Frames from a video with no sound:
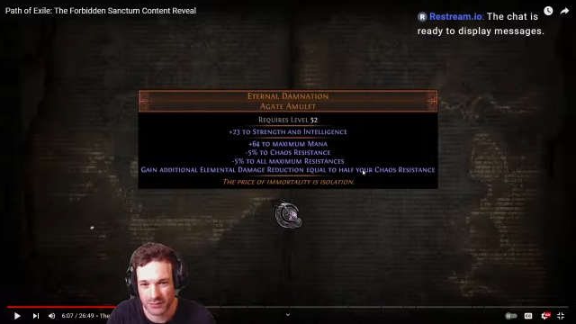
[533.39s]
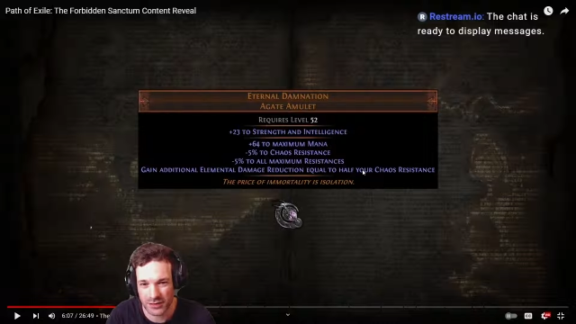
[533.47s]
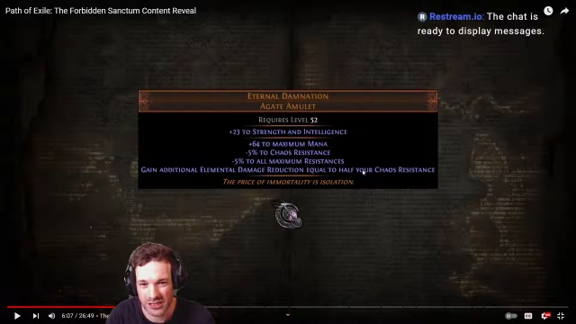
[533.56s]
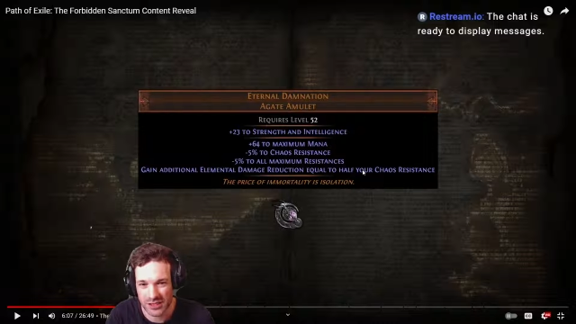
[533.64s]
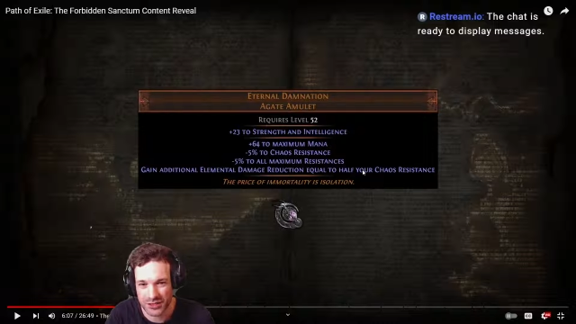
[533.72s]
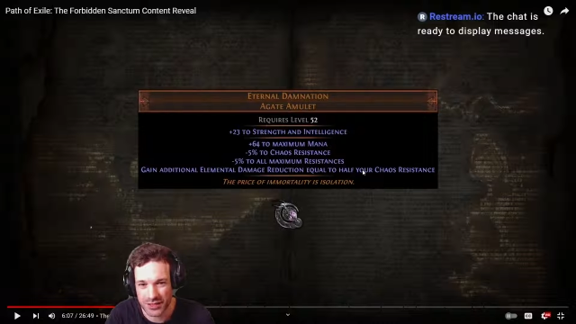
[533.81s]

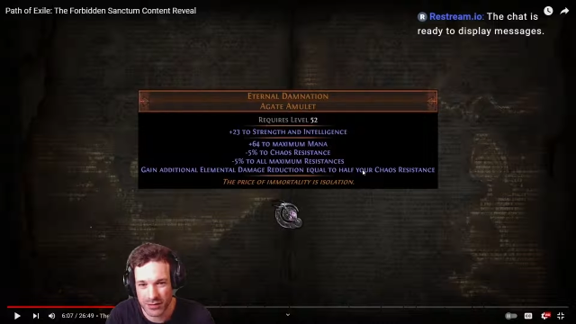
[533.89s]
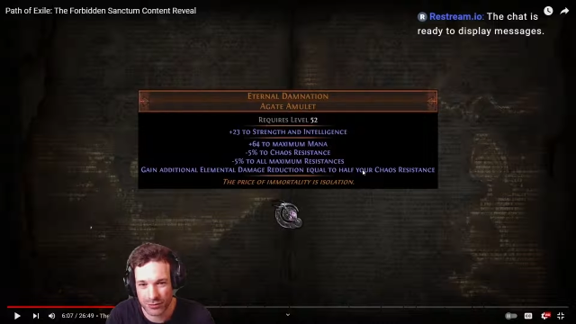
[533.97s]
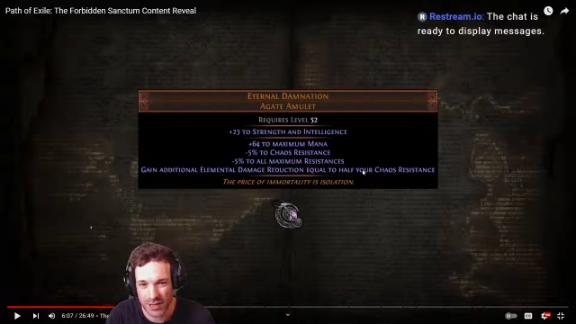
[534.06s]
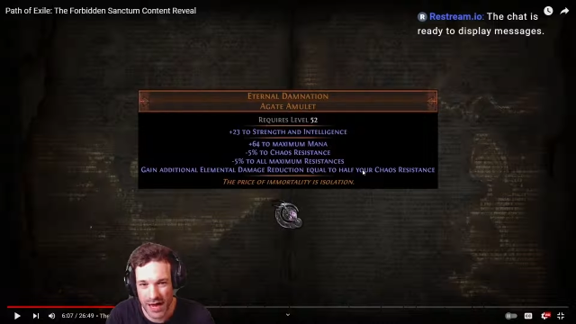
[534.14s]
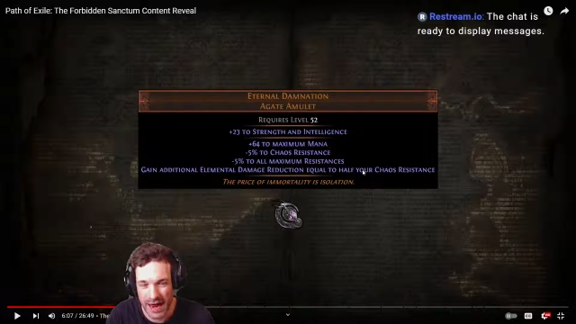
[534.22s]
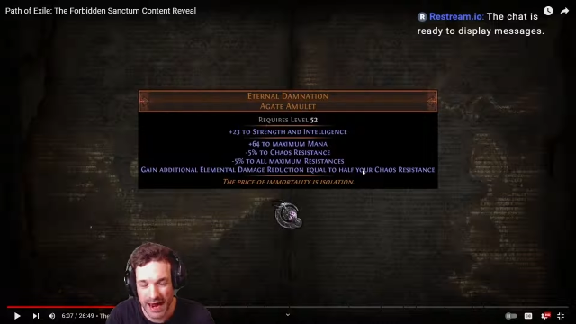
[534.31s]
reduction equal to
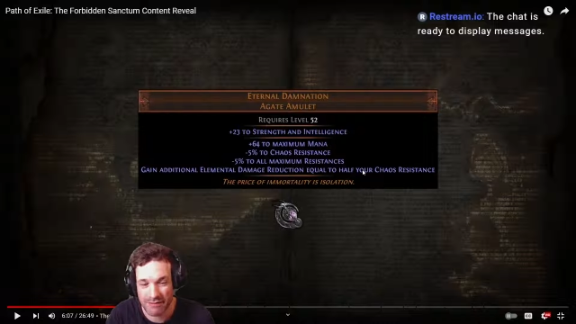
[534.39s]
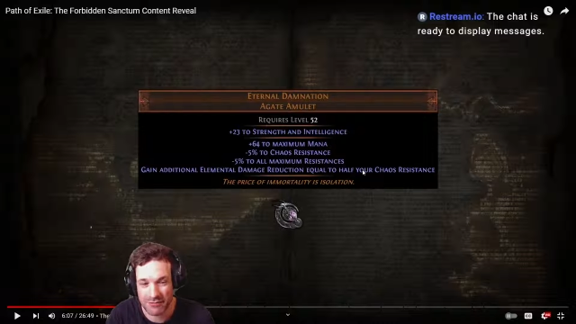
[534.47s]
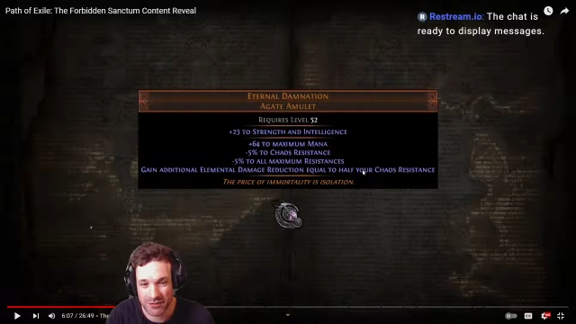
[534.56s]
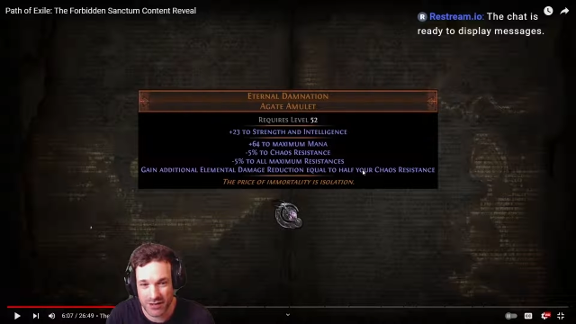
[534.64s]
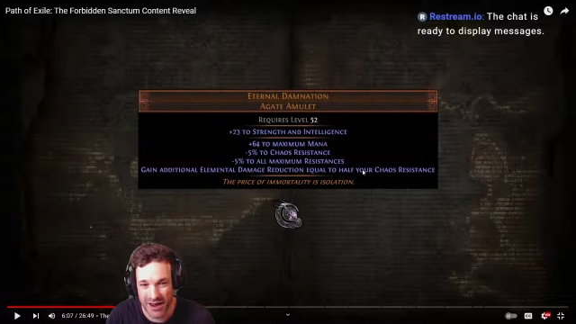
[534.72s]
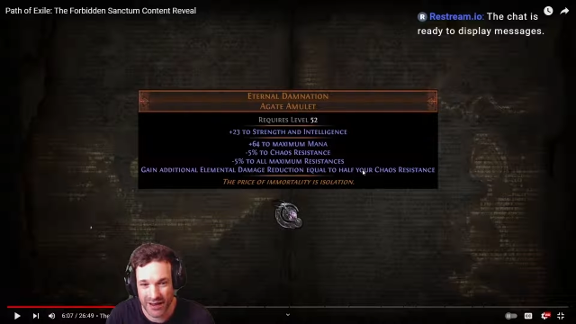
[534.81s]
half your
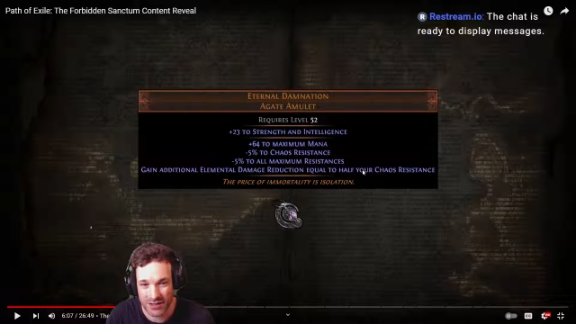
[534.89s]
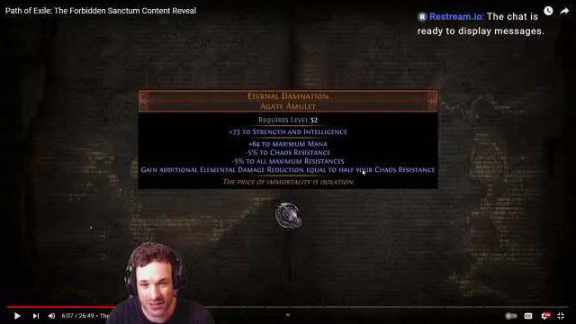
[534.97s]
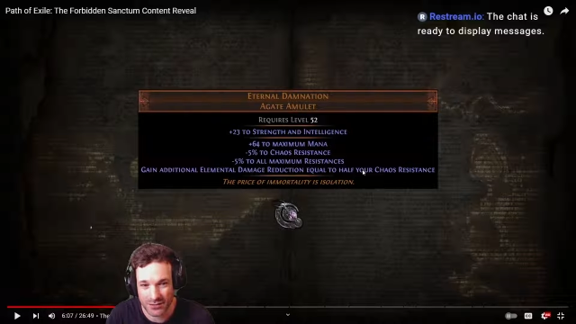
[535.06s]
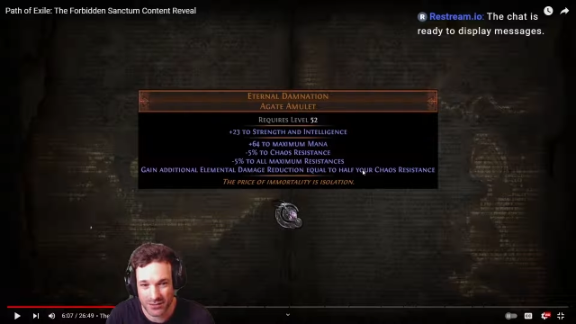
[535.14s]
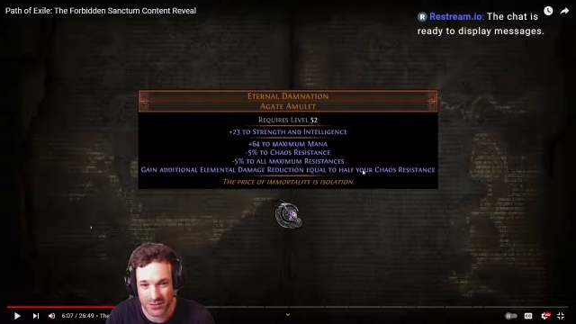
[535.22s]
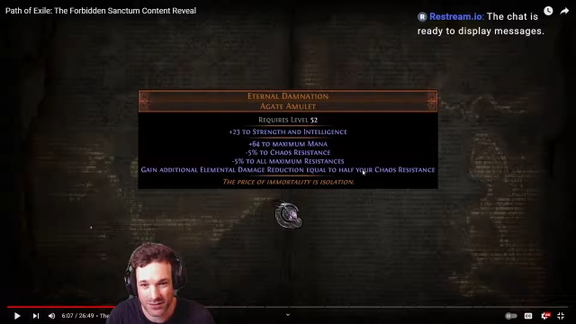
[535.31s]
chaos
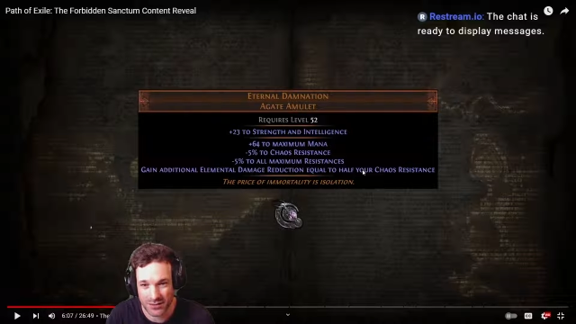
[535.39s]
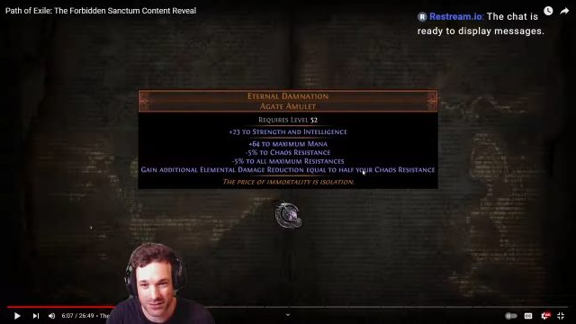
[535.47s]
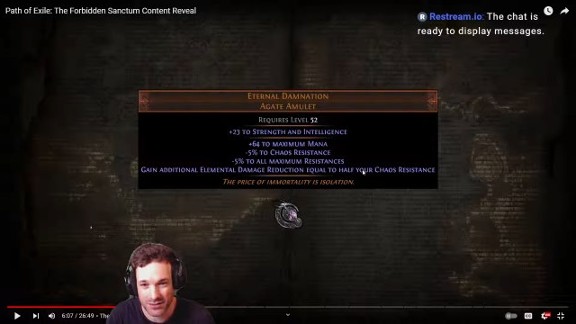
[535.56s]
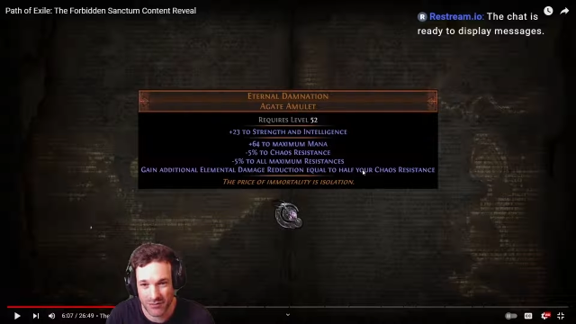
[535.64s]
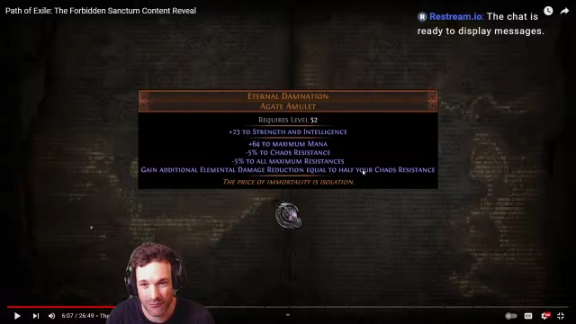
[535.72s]
resistance.